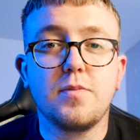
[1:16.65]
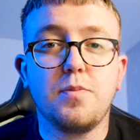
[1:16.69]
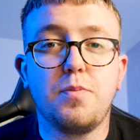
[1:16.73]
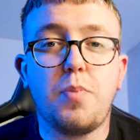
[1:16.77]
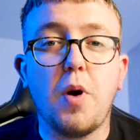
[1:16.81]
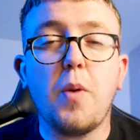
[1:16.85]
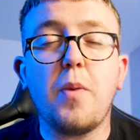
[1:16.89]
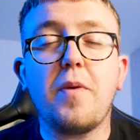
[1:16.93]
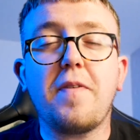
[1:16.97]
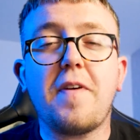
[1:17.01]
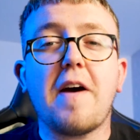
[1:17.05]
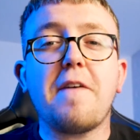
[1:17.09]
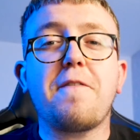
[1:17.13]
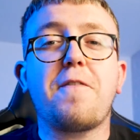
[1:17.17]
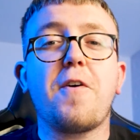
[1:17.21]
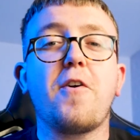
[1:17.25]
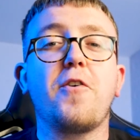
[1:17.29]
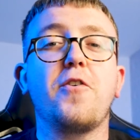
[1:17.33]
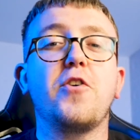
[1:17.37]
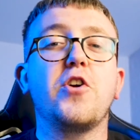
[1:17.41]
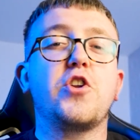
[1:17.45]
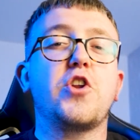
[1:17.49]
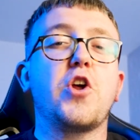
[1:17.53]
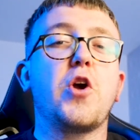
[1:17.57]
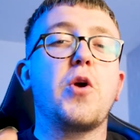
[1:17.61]
But without
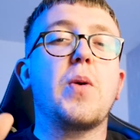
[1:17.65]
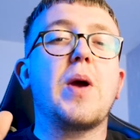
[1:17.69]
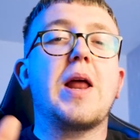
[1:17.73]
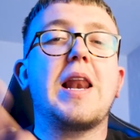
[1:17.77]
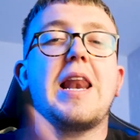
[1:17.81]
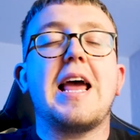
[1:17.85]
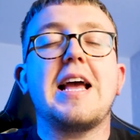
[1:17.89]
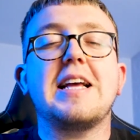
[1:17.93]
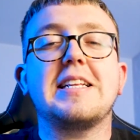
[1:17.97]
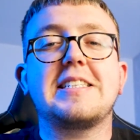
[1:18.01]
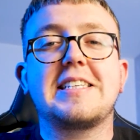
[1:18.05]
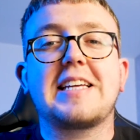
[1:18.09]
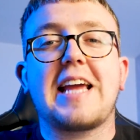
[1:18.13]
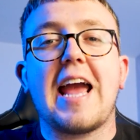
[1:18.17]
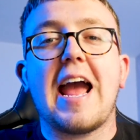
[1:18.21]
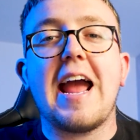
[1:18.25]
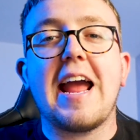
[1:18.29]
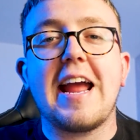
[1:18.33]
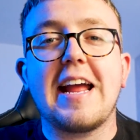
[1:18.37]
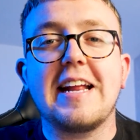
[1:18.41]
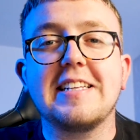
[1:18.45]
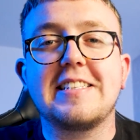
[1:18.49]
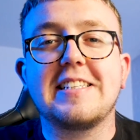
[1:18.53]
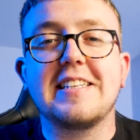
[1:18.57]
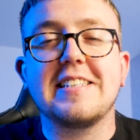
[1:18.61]
further ado, let's get
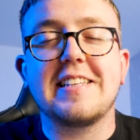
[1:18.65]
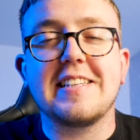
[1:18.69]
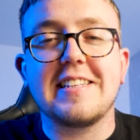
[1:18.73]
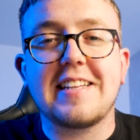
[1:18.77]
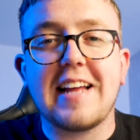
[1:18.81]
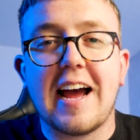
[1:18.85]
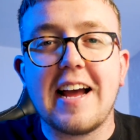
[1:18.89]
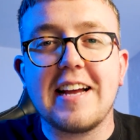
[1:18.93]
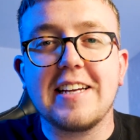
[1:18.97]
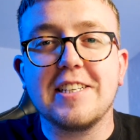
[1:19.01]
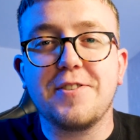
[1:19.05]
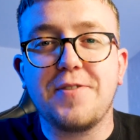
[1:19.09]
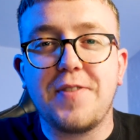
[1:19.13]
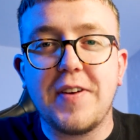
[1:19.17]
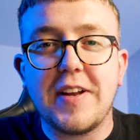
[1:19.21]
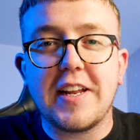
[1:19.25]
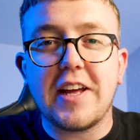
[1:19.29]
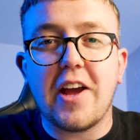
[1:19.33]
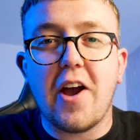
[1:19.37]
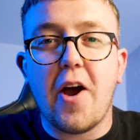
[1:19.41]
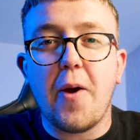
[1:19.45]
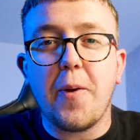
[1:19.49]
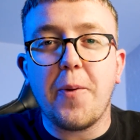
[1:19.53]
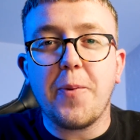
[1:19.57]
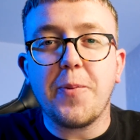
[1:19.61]
into today's
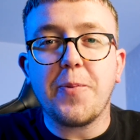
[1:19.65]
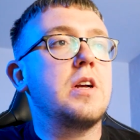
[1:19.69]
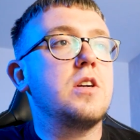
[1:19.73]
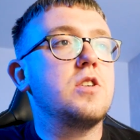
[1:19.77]
video.